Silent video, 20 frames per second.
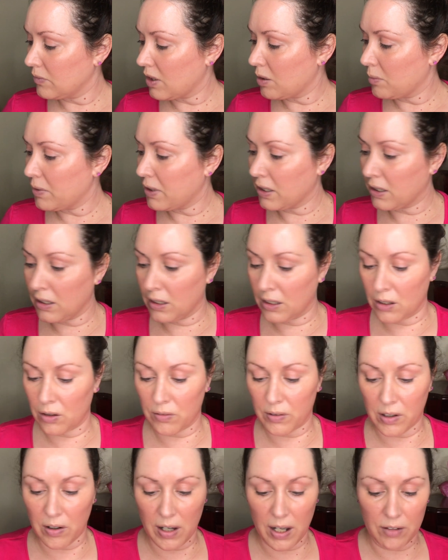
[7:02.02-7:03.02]
I'm not going to
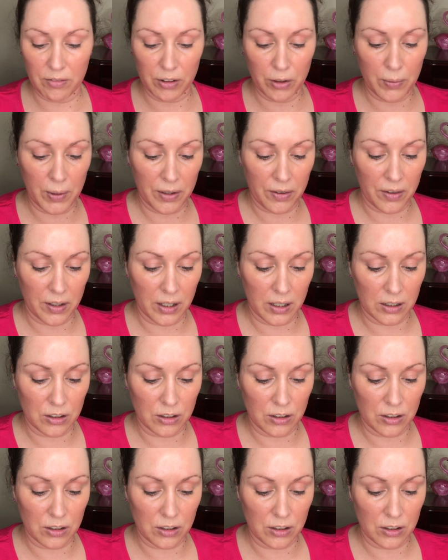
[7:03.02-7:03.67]
go real heavy with it.